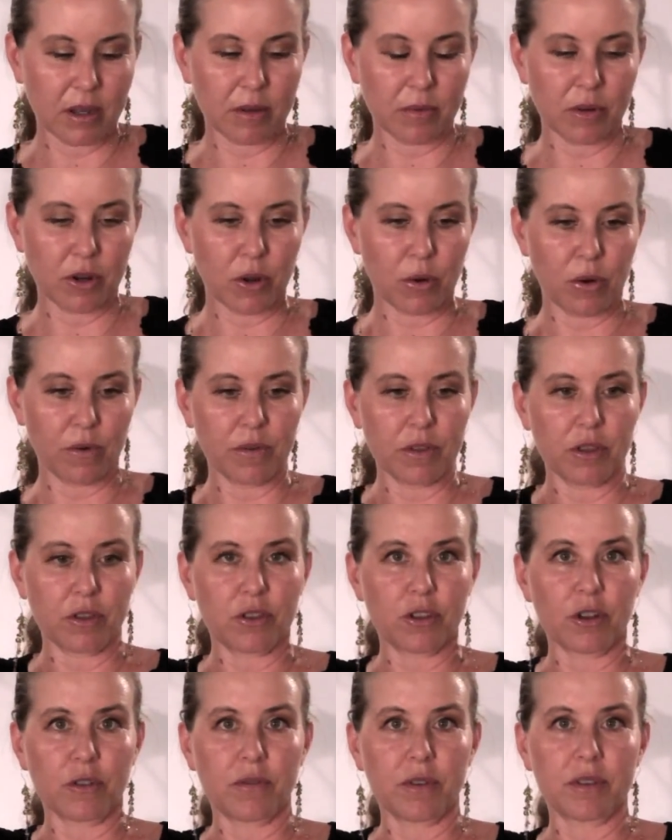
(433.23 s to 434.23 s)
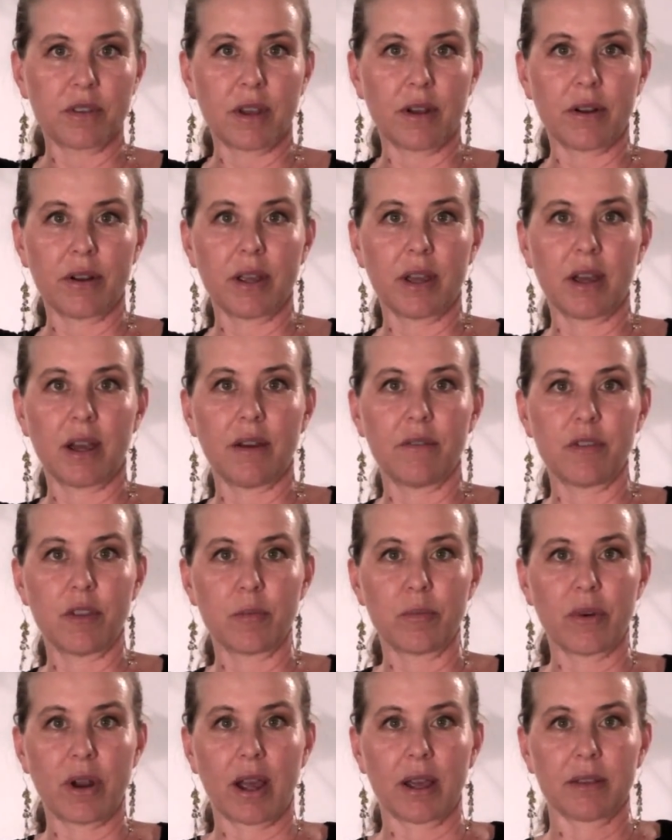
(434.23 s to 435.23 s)
go over the surface area of the
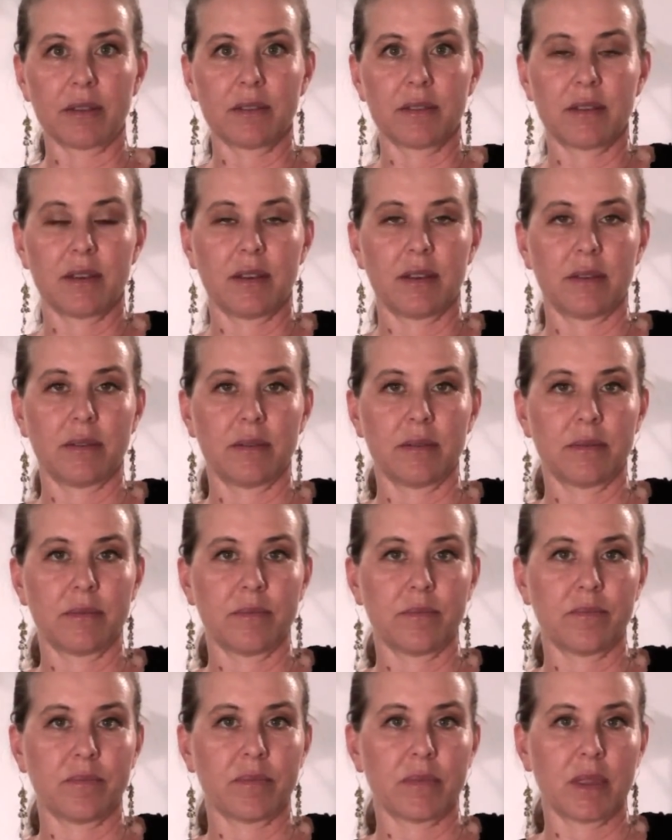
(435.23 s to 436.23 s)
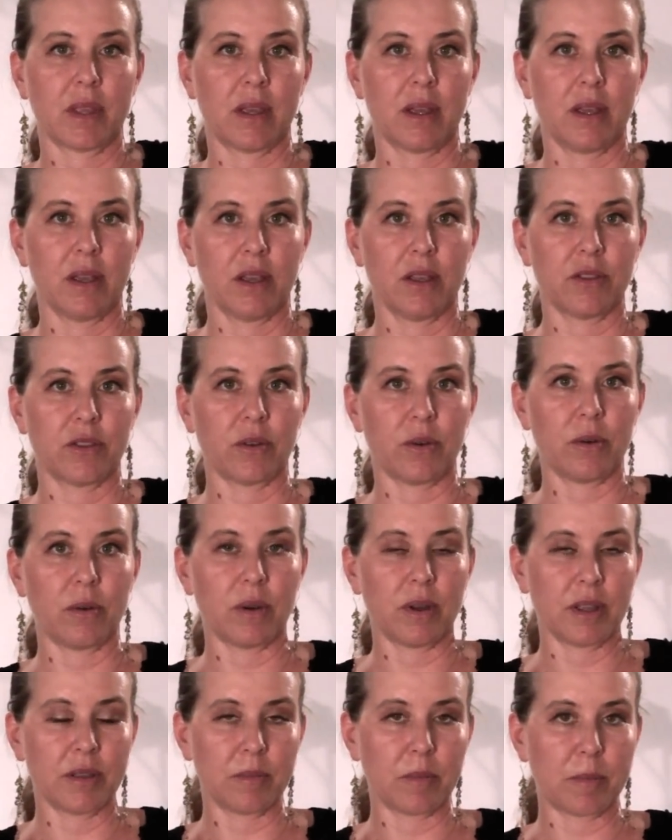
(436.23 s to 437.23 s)
breast. So
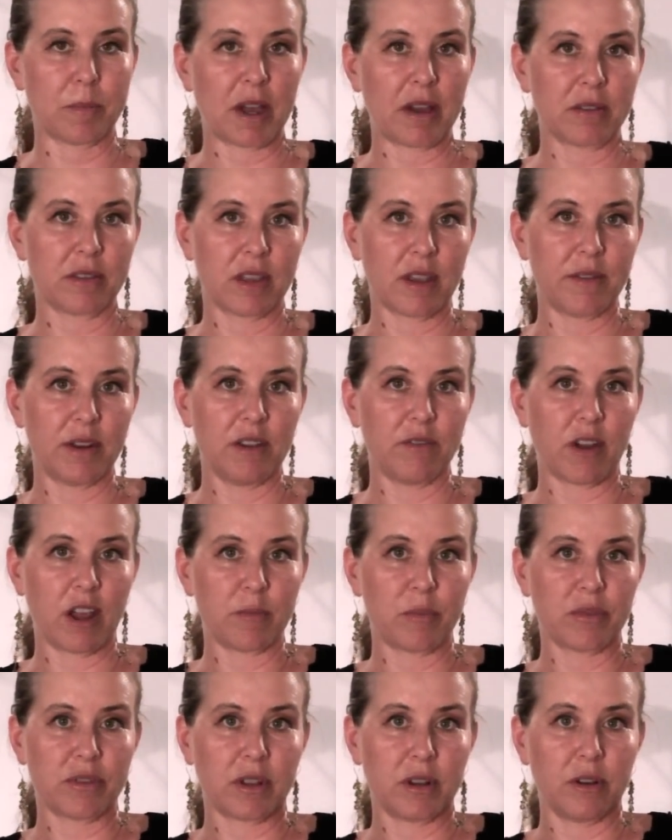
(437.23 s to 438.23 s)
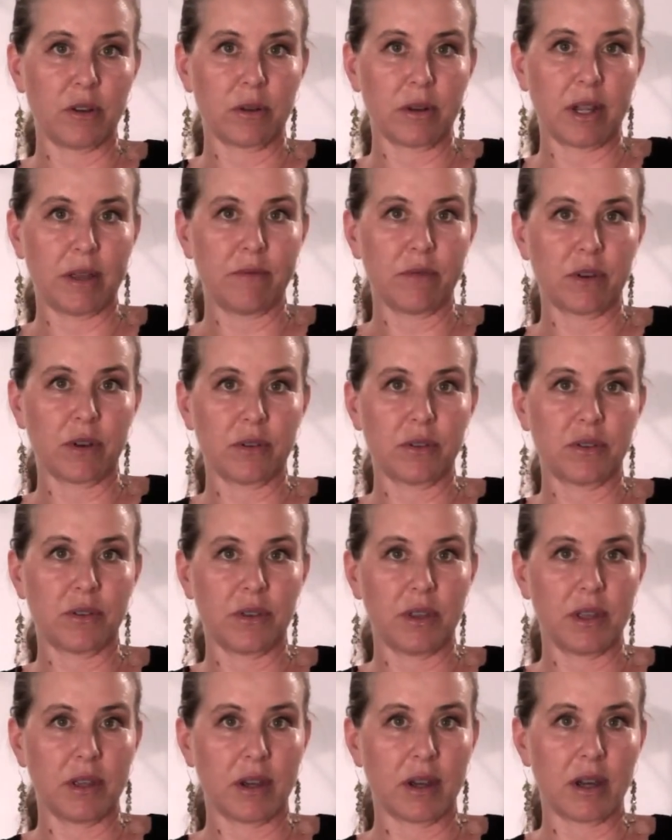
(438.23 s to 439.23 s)
about 75% of your lymph goes to
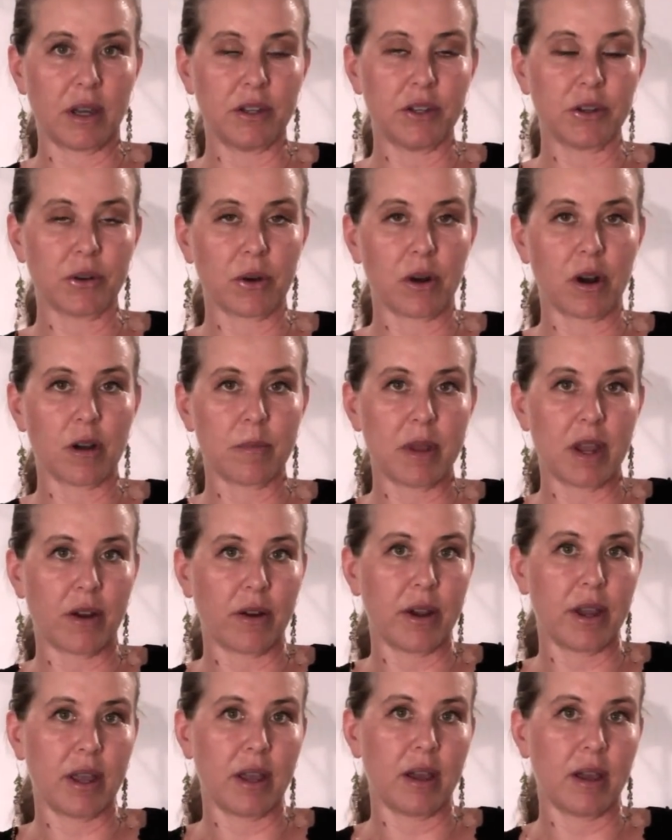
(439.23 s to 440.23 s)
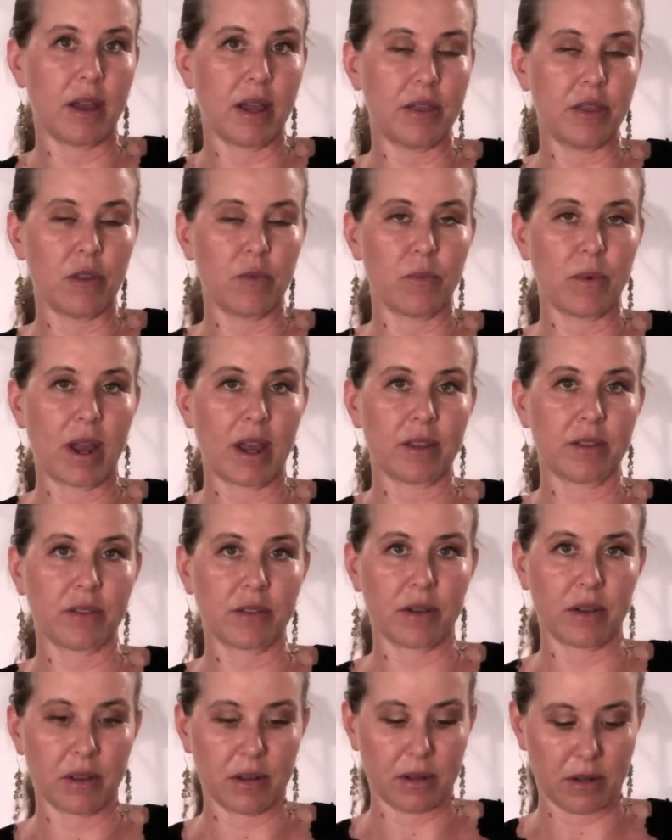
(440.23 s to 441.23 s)
the underarm area, and the rest
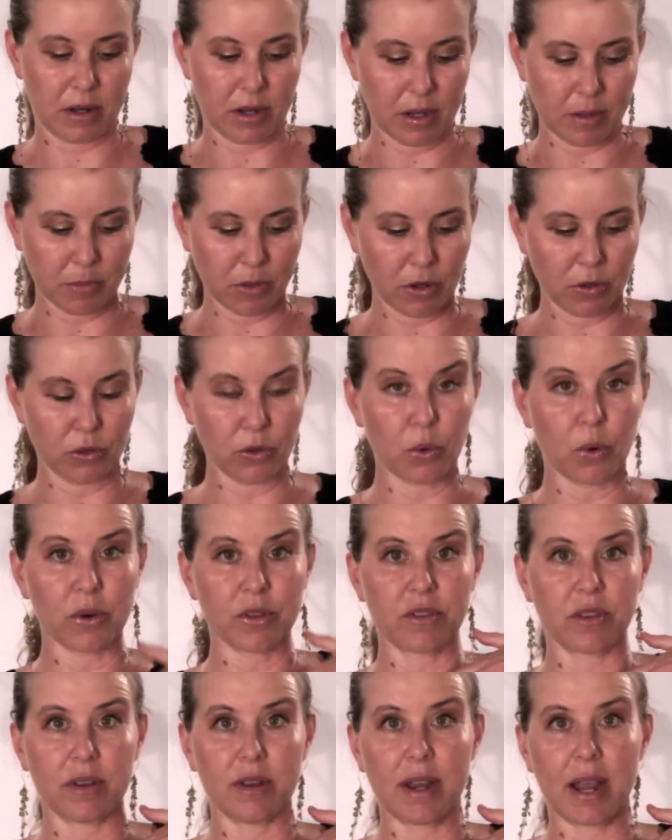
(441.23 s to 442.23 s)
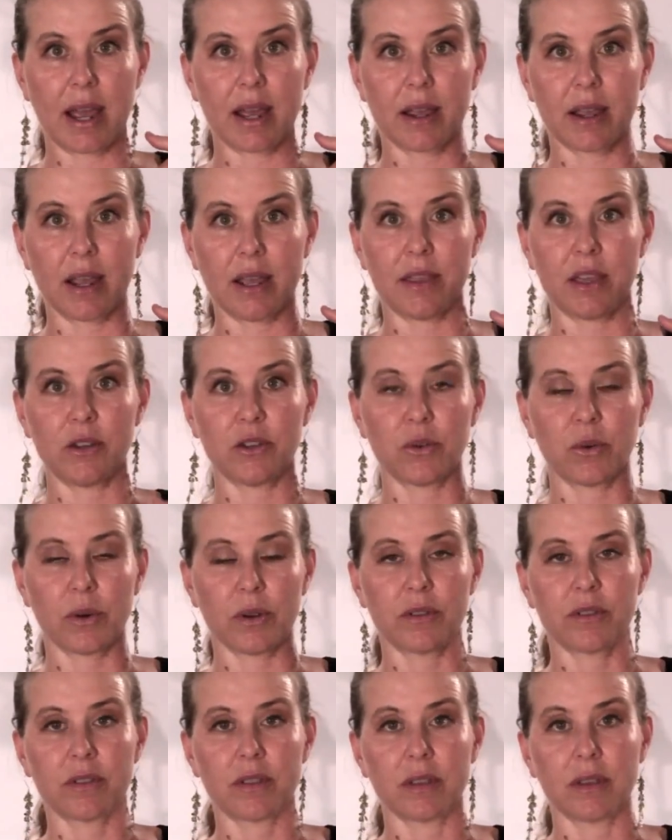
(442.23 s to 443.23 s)
go towards the neck and then
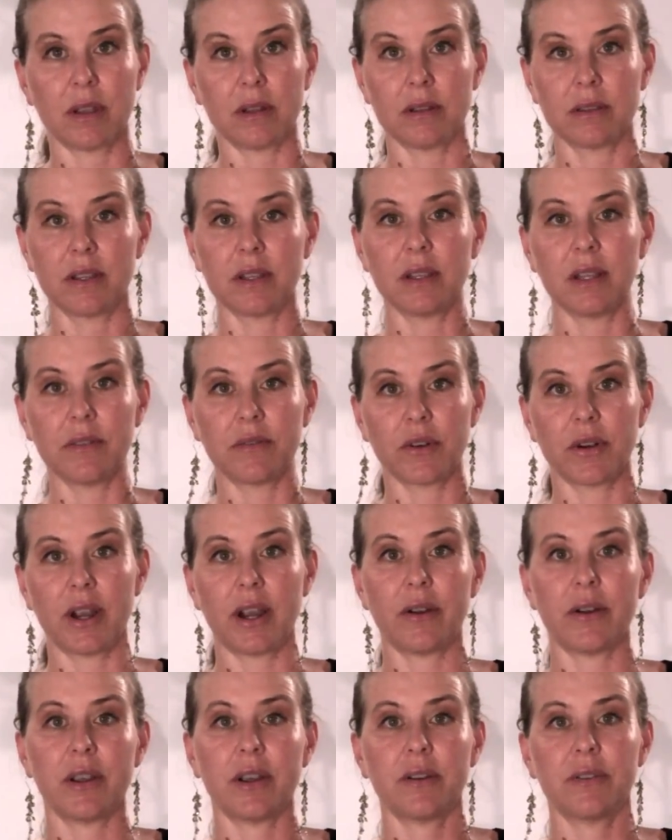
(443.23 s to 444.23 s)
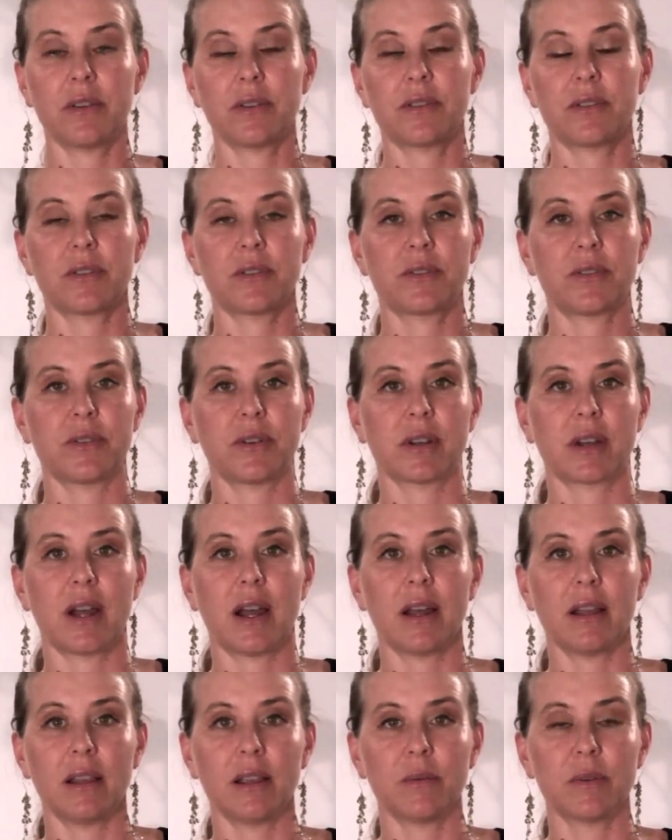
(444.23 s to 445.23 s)
towards the liver area, the
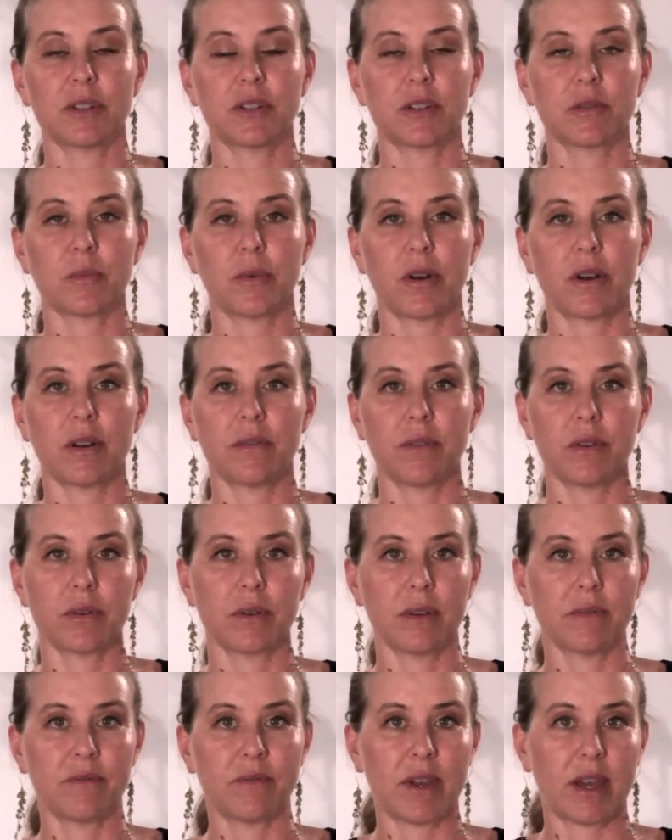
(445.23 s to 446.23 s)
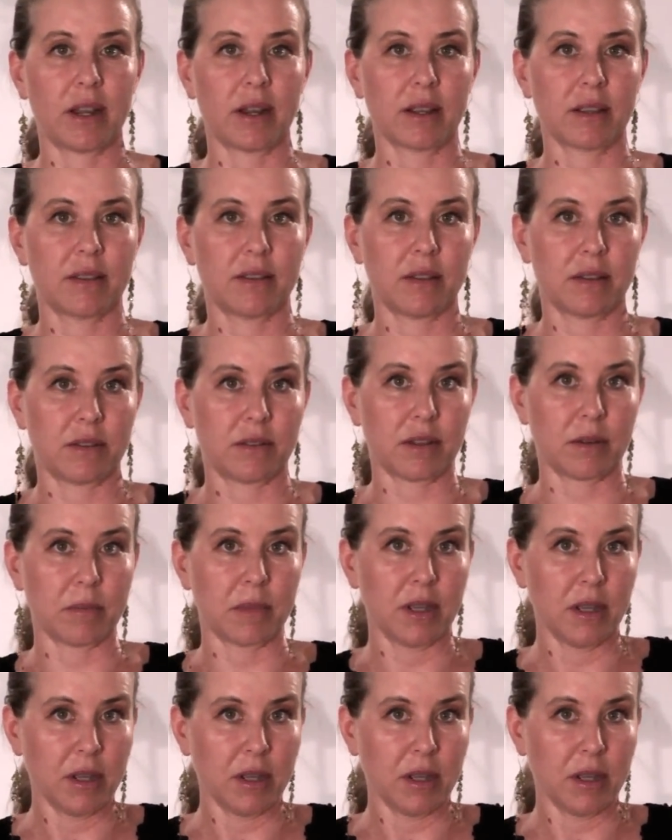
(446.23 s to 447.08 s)
sternochyli, which is part of your lymphatic system.